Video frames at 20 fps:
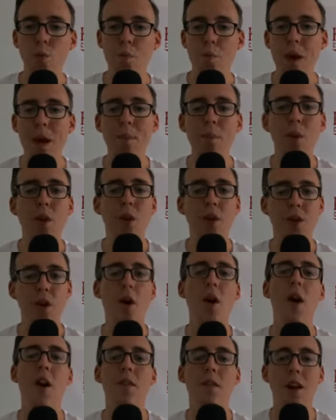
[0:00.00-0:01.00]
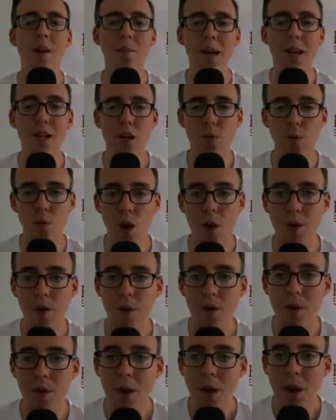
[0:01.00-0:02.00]
people thought of him as a
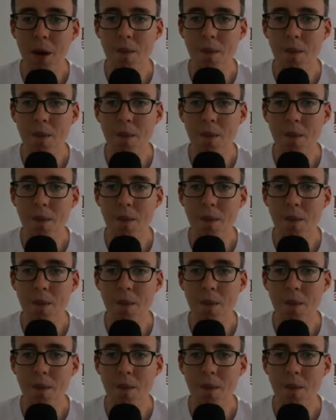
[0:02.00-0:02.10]
runner,